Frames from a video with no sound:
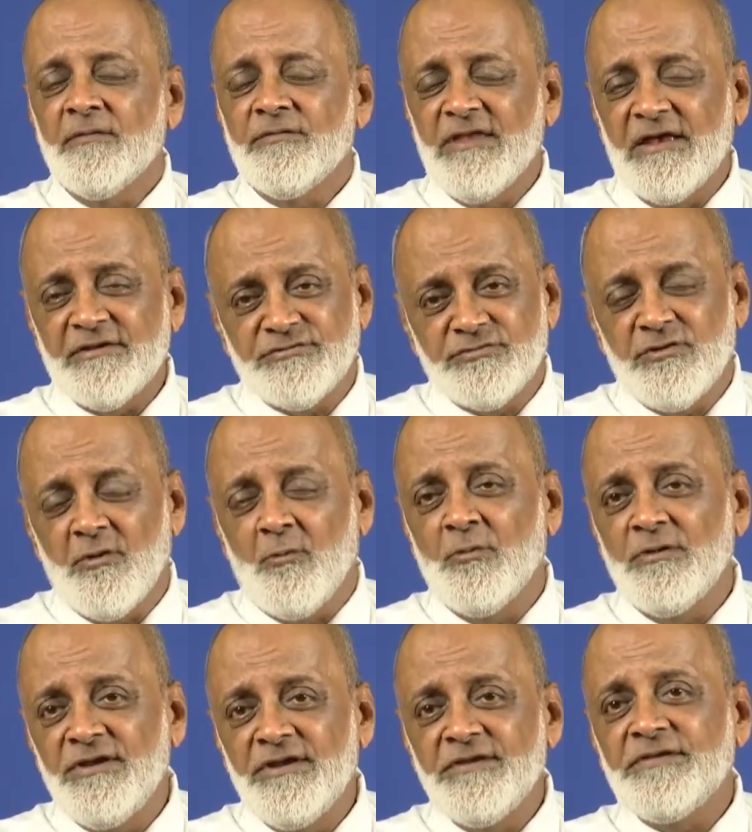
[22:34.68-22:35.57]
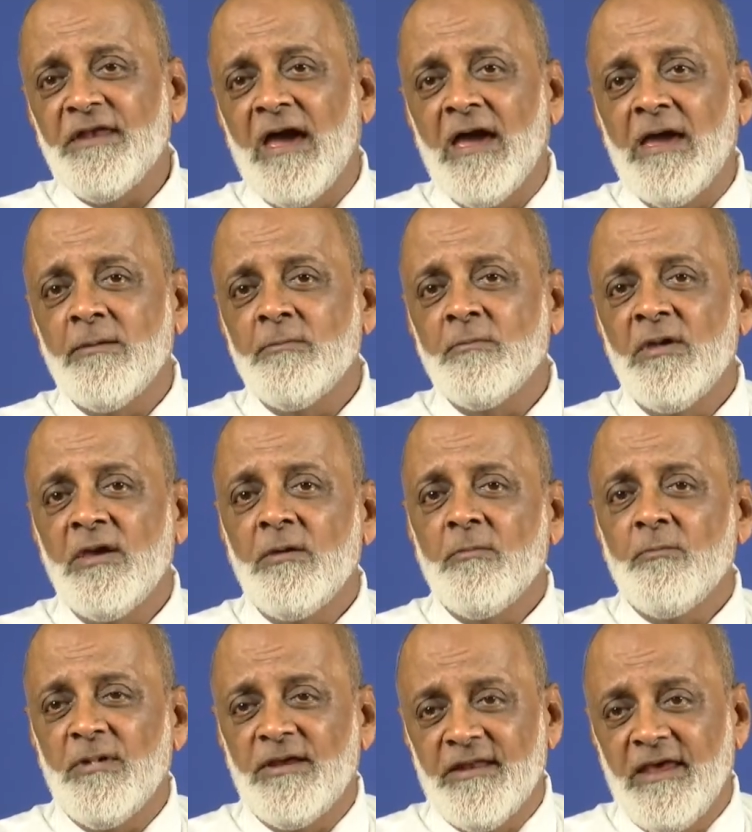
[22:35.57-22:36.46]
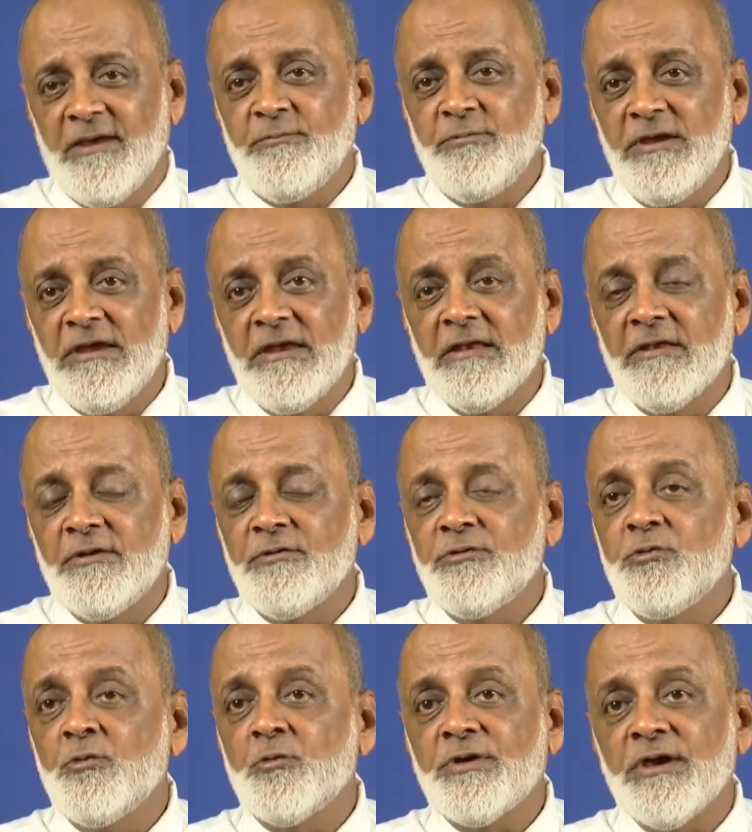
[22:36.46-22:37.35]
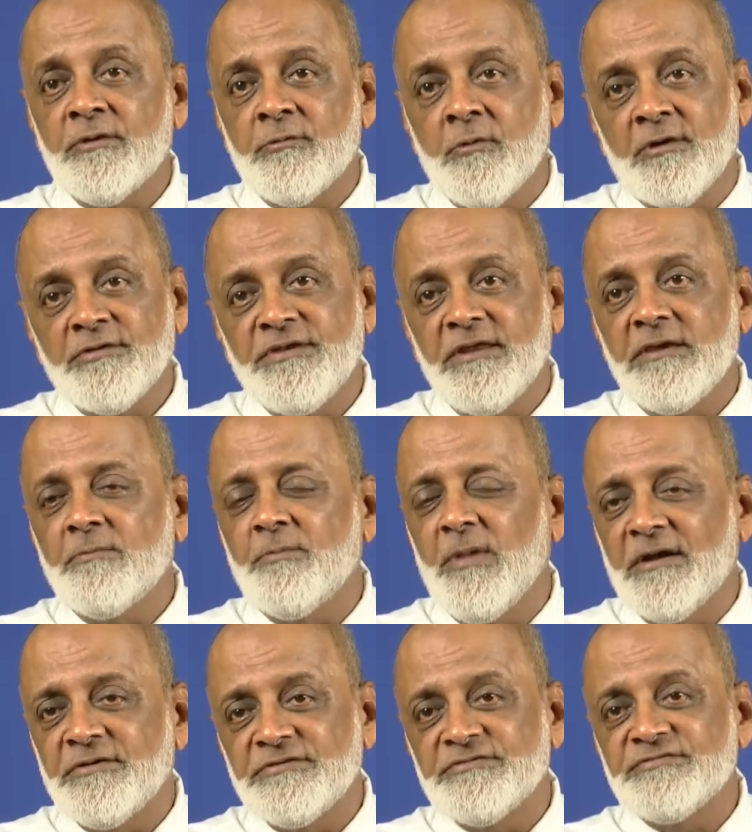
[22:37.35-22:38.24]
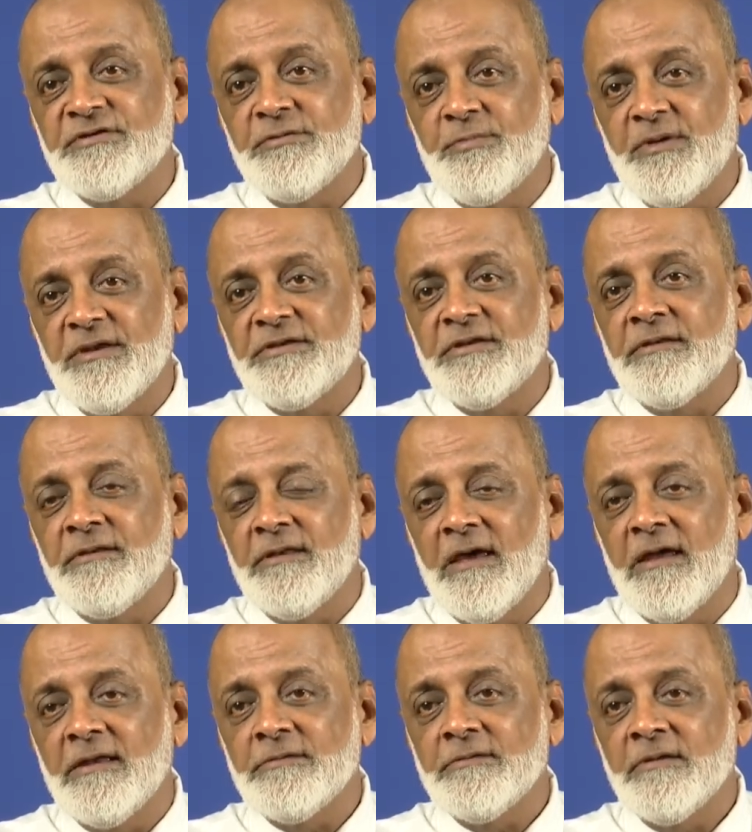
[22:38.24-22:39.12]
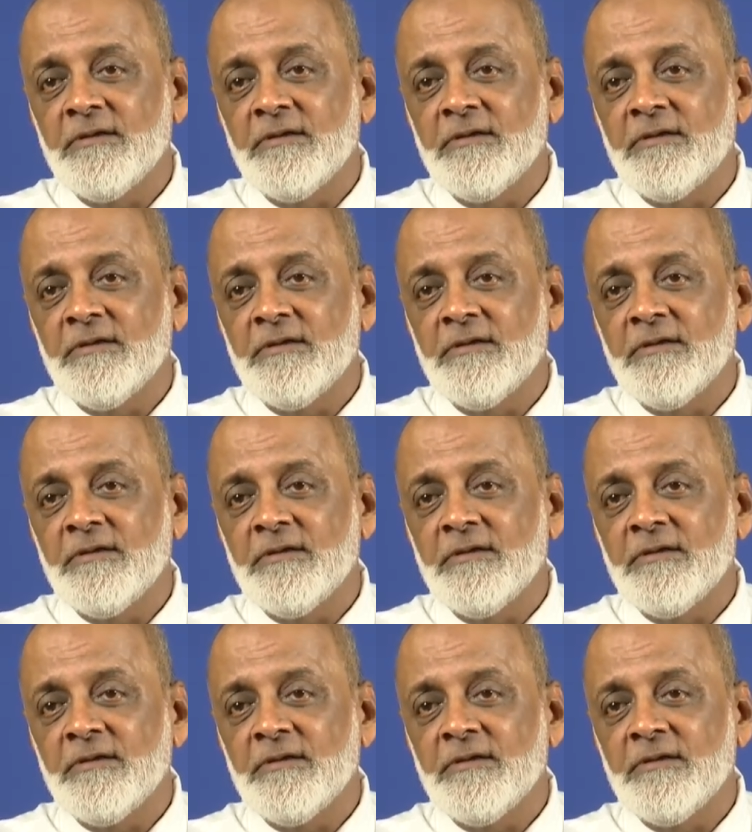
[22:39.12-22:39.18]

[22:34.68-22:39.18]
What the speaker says: That's the only time when I feel you cannot take participate in that.